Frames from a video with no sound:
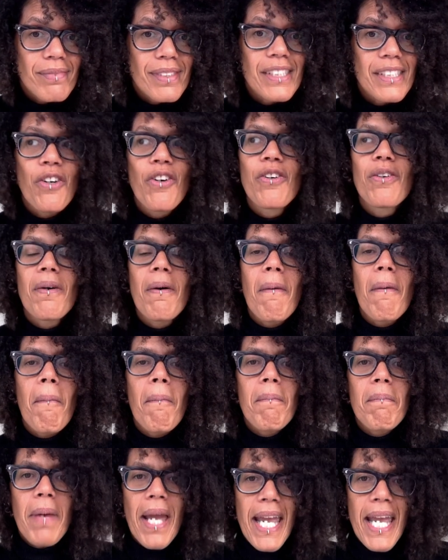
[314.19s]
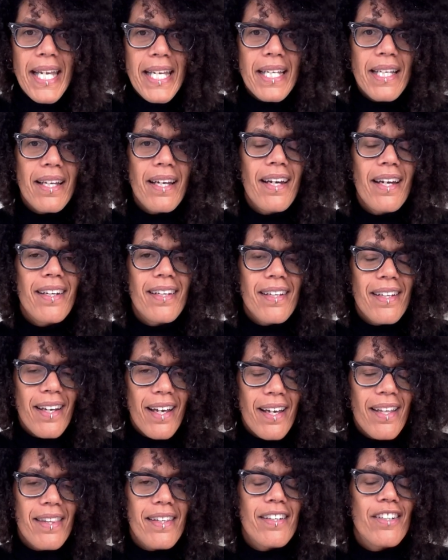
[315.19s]
So make
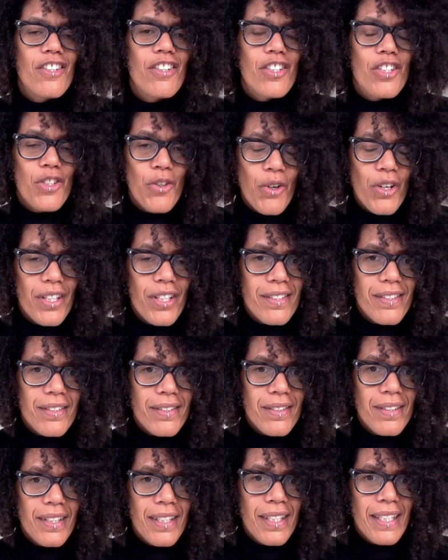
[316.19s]
another choice.